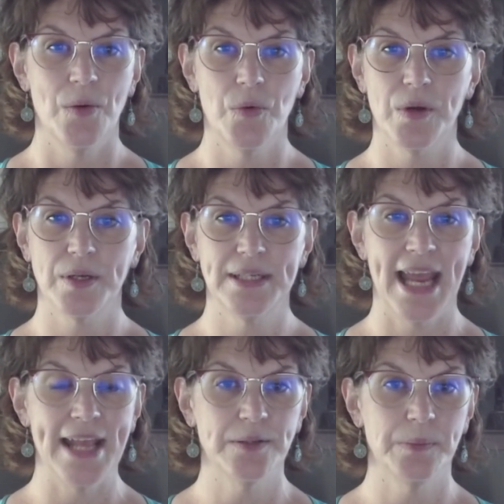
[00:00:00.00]
or
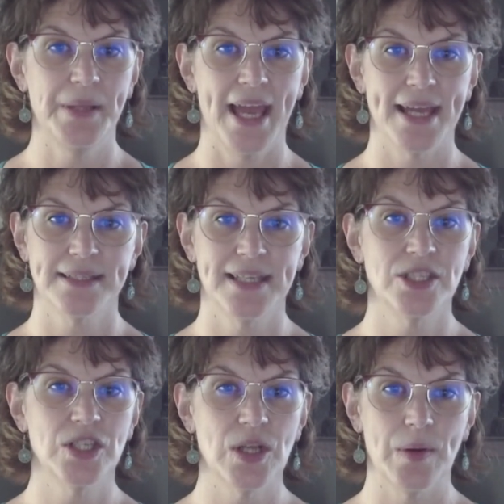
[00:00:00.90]
tangled plaques
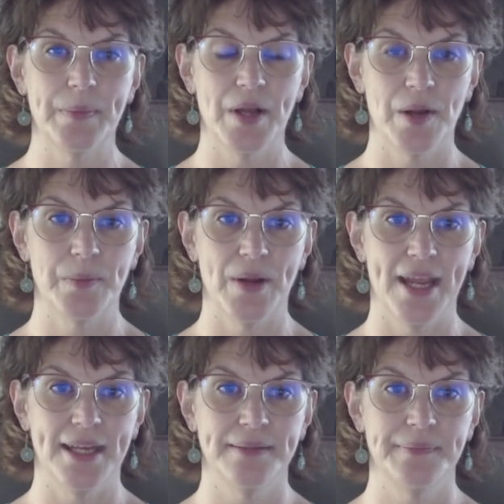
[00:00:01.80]
that show up in our
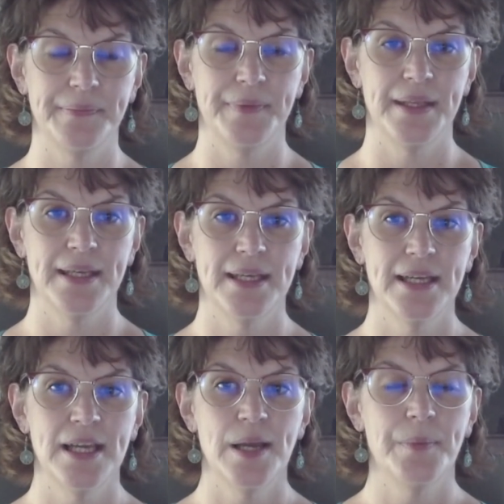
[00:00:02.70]
brain.
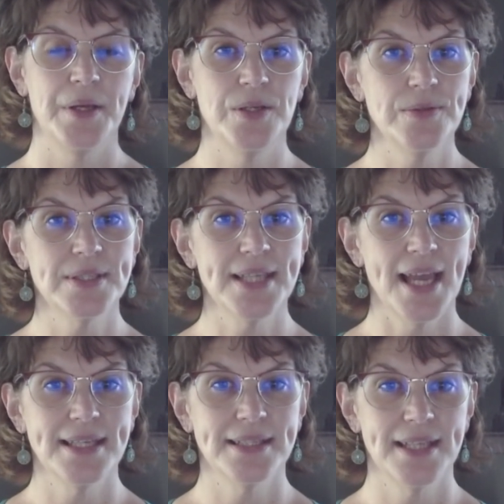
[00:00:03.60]
But new
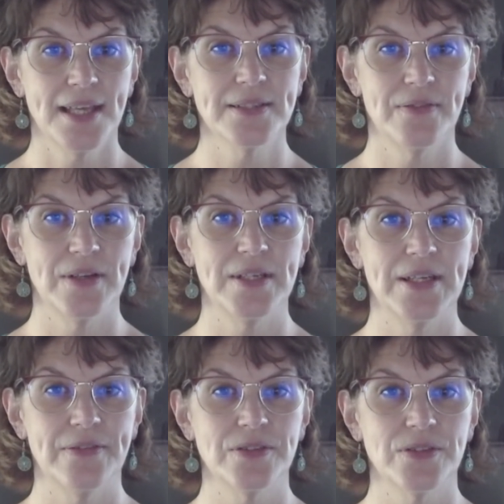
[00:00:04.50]
science tells a very
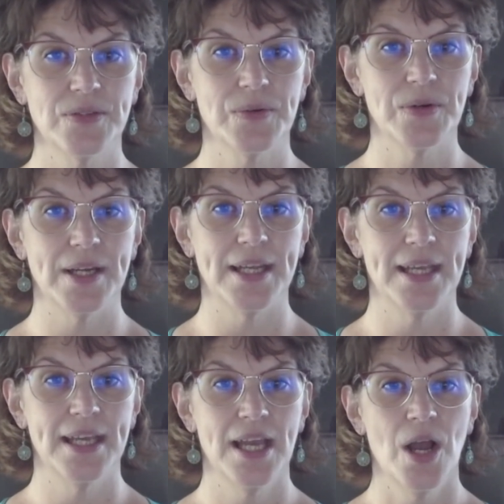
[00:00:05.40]
different story,
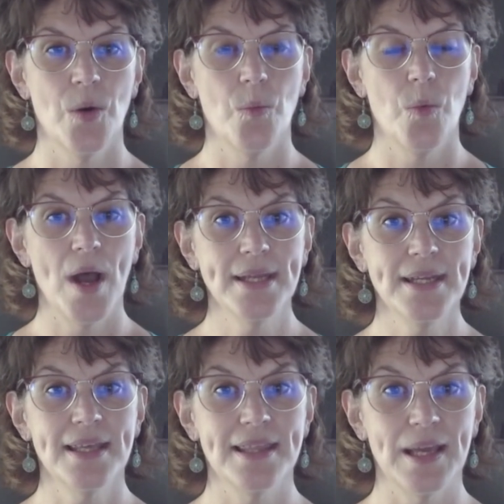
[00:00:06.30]

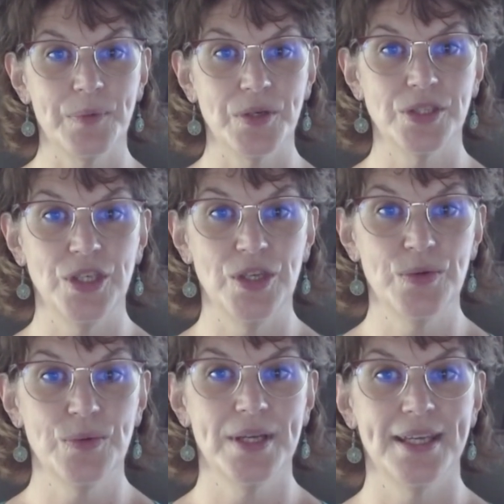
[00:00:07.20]
one that puts
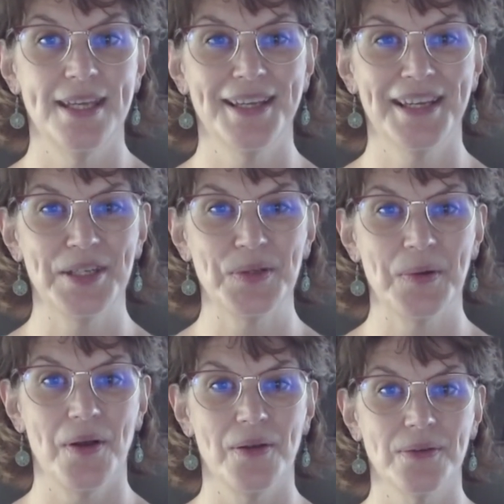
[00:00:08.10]
you in
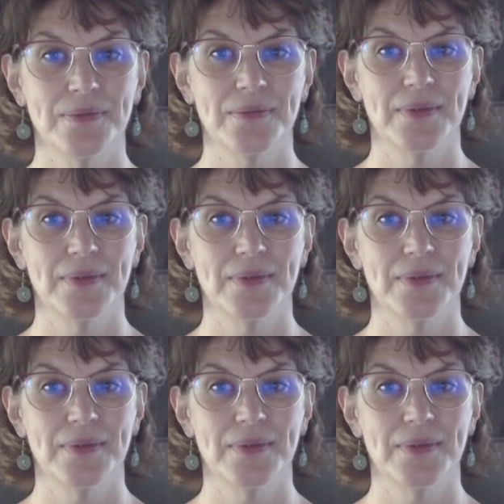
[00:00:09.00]
control.